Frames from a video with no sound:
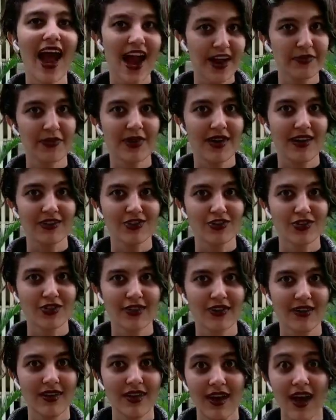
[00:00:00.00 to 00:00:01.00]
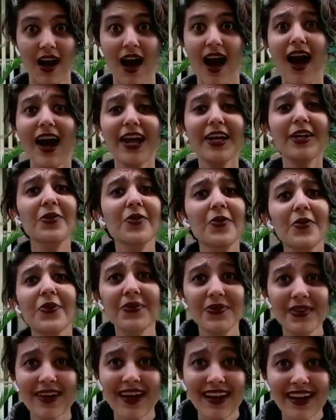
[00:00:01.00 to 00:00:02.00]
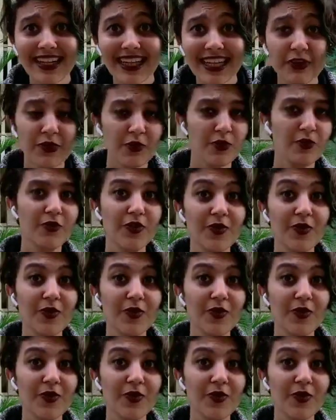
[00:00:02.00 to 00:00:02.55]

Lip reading: Agriculture. I know, right?